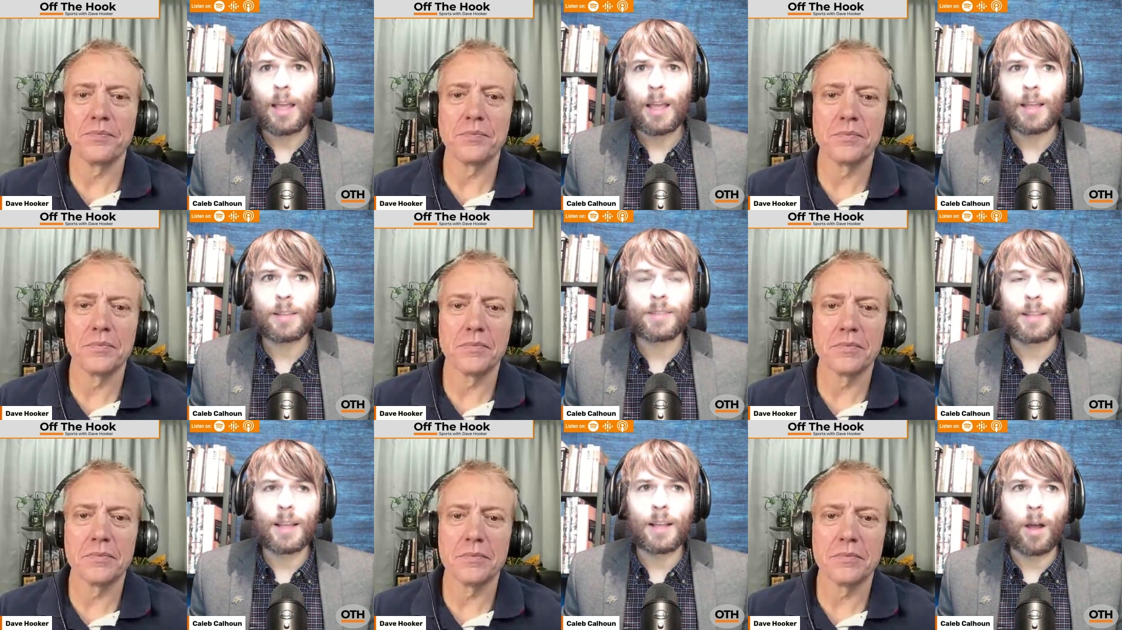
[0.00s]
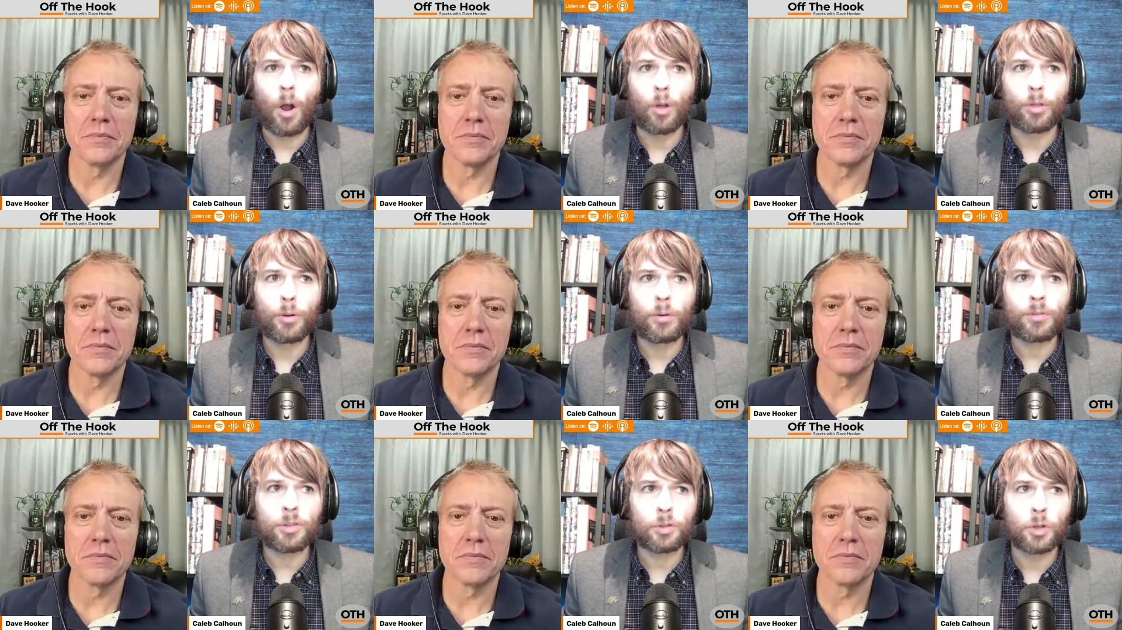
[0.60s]
Speaker 1: is eh, are
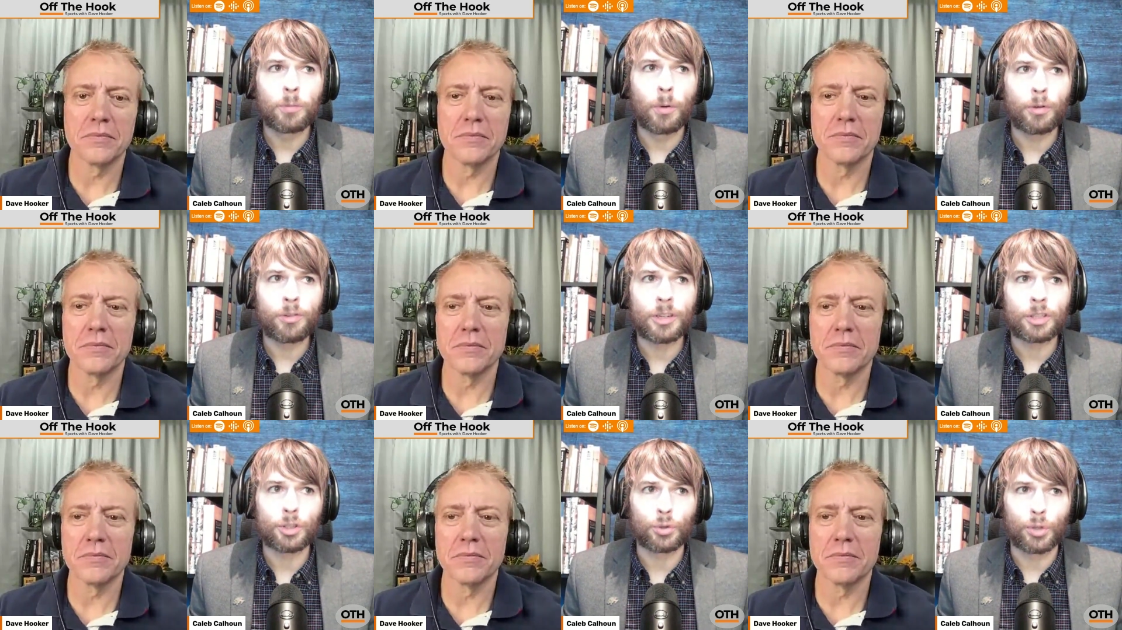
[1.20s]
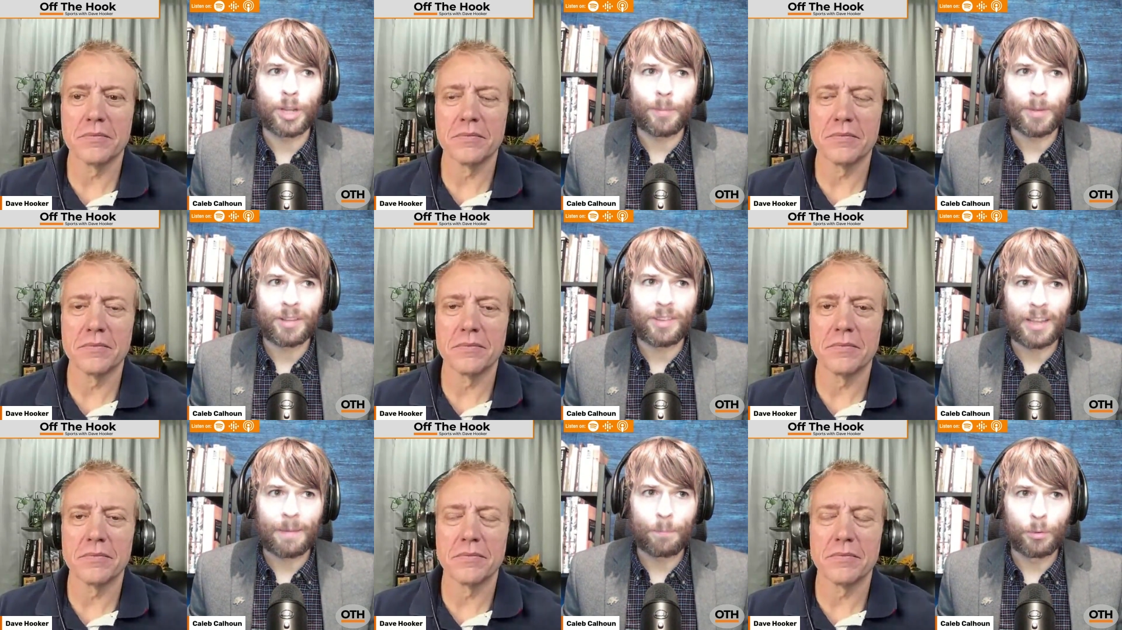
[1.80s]
those the two most extreme
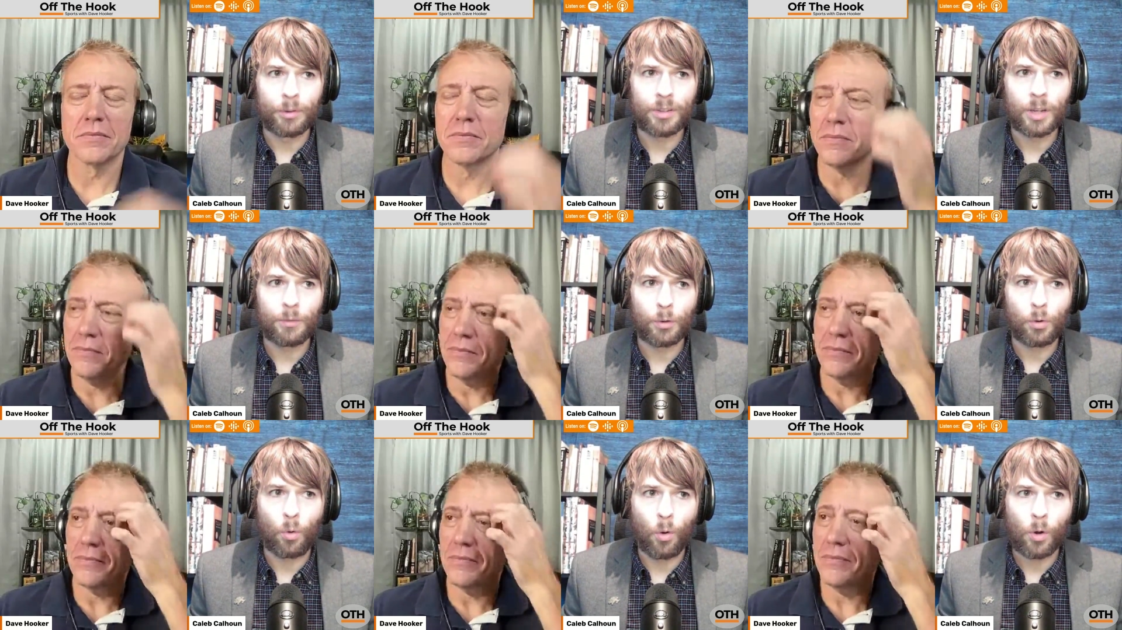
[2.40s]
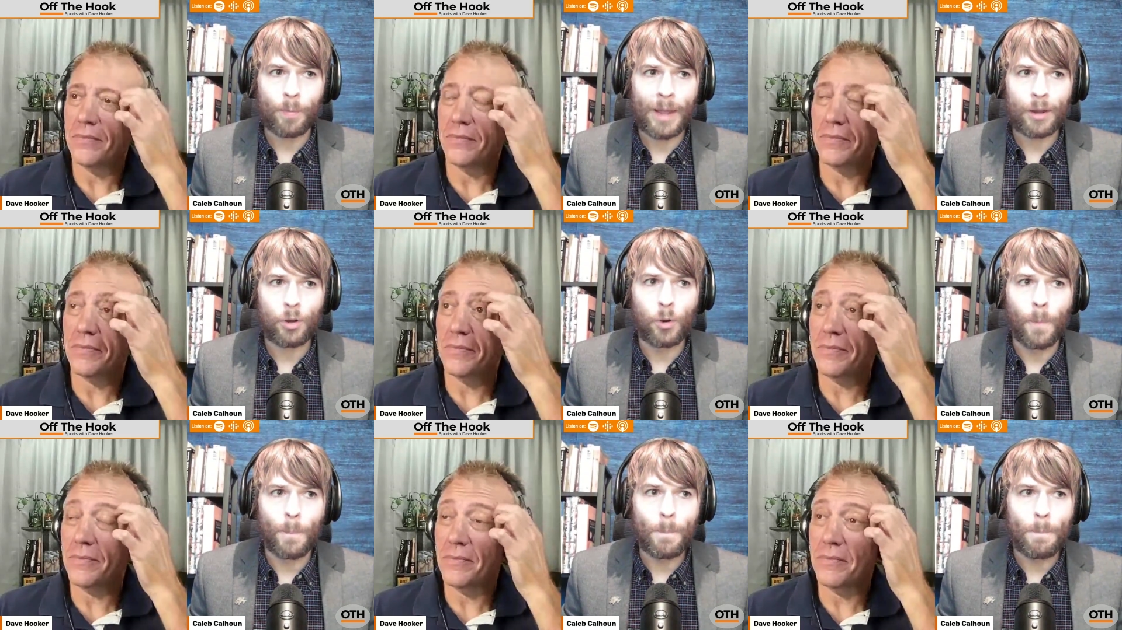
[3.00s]
examples of a quarterback
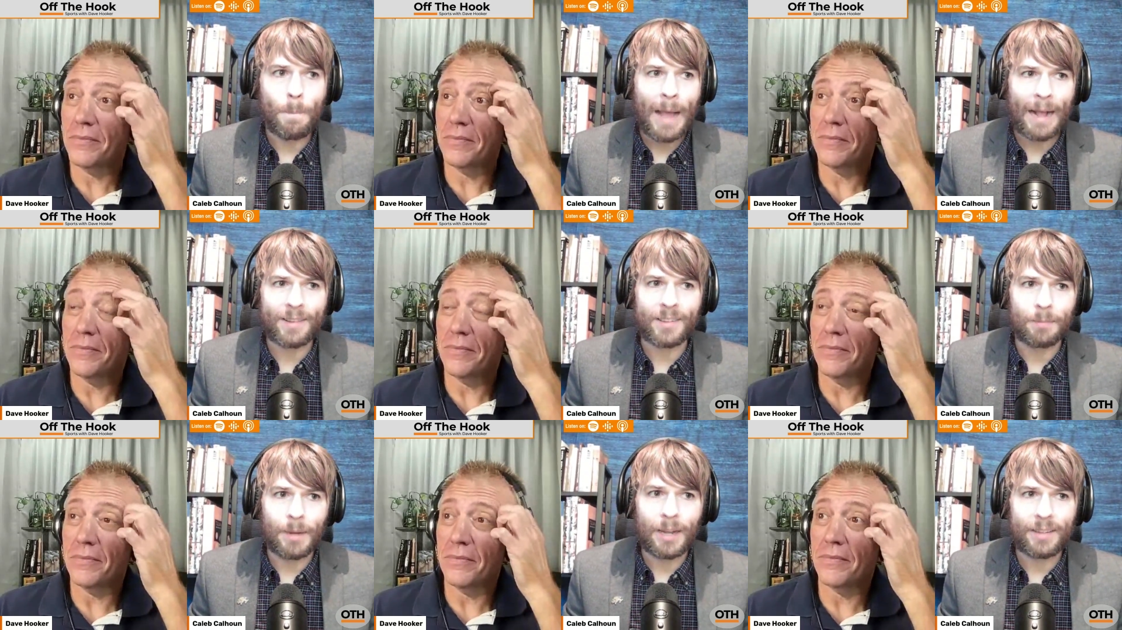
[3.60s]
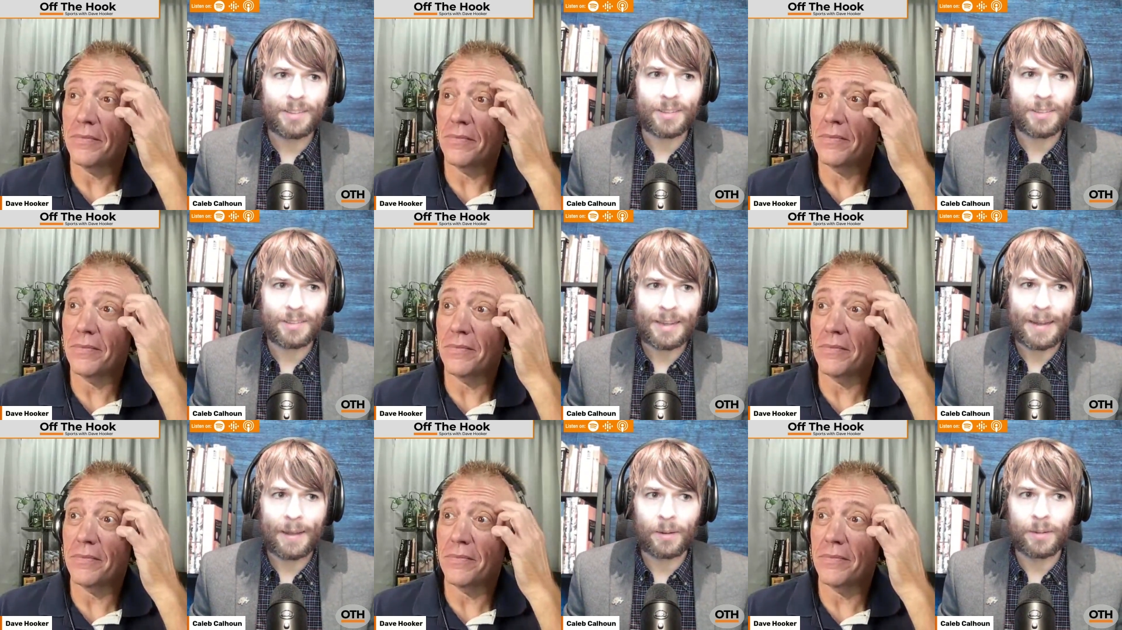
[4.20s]
who maximized his
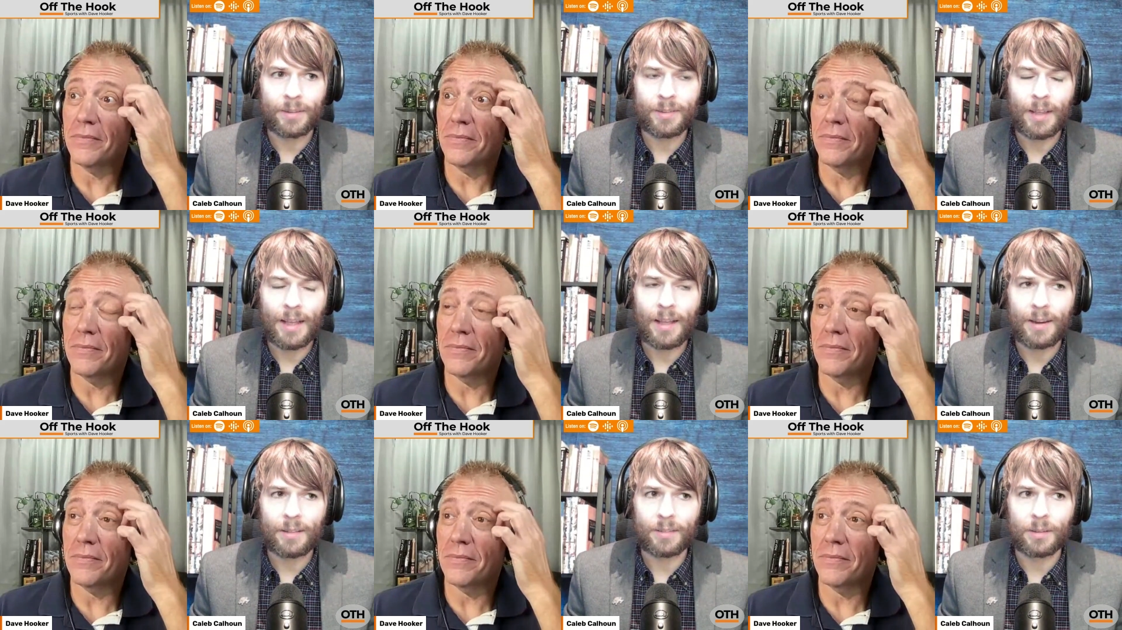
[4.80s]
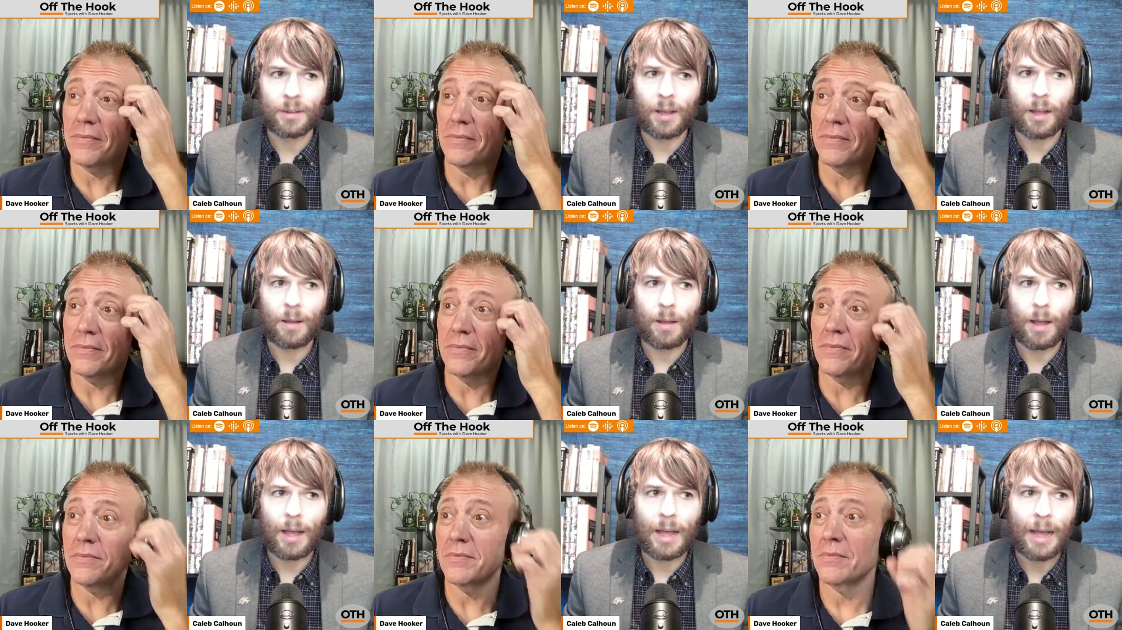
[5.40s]
talents at the
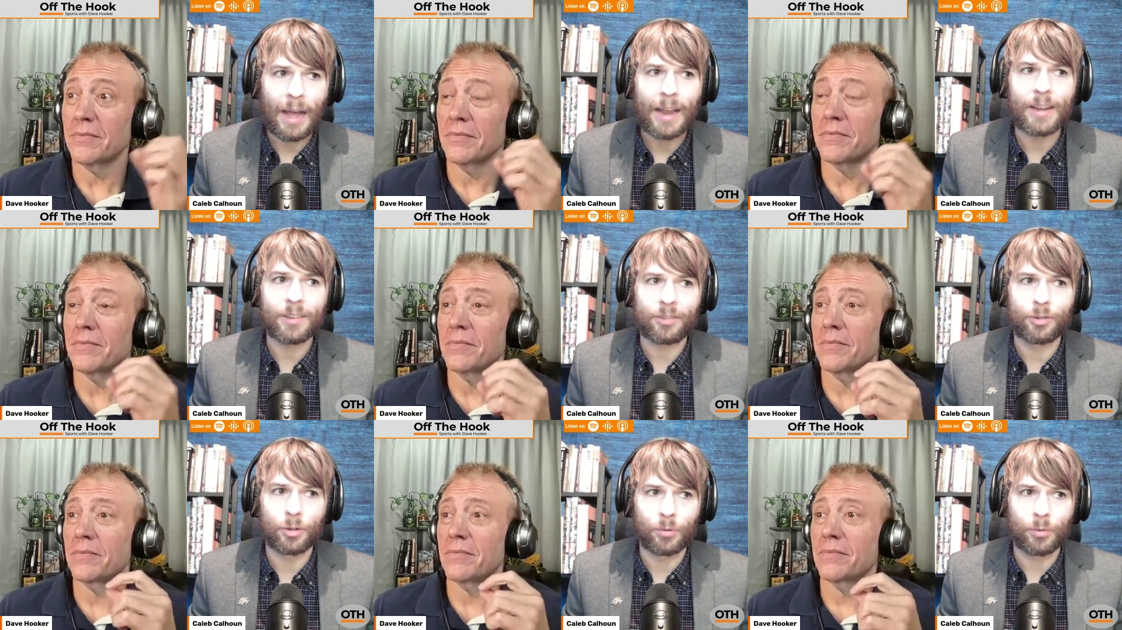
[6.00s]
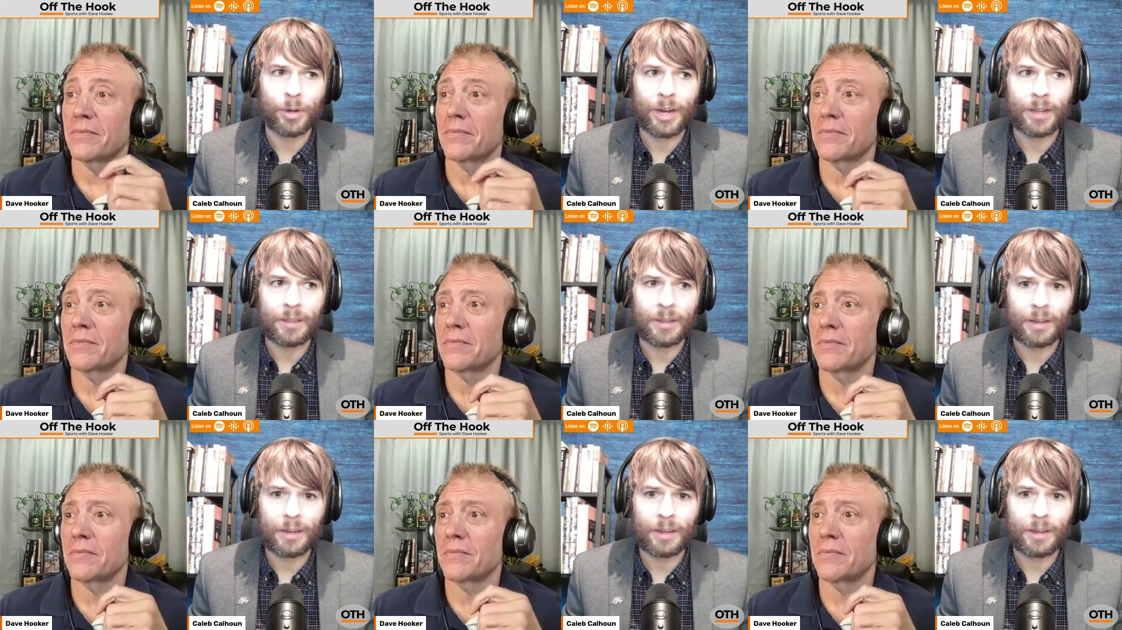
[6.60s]
highest degree in the